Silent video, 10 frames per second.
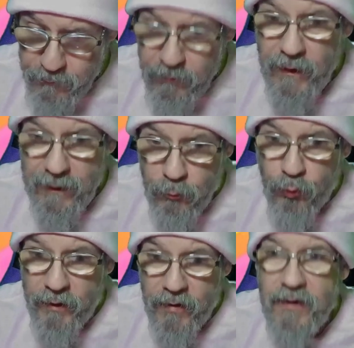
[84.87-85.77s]
It
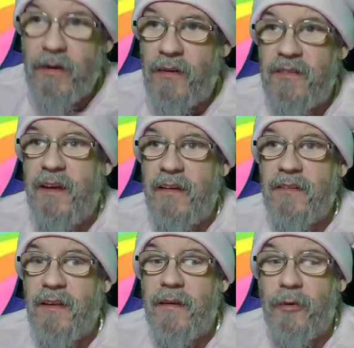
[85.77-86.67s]
really does taste
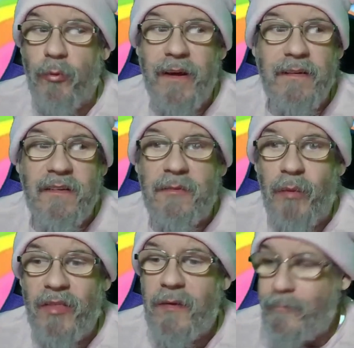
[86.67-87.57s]
like a Granny Smith
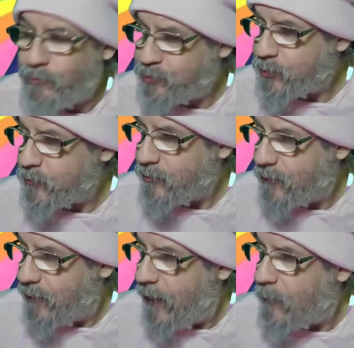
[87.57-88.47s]

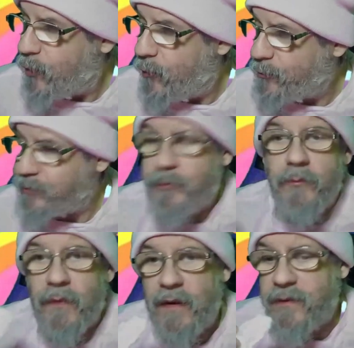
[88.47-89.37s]
apple.
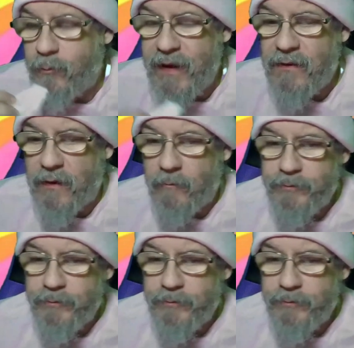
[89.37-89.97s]
It's amazing.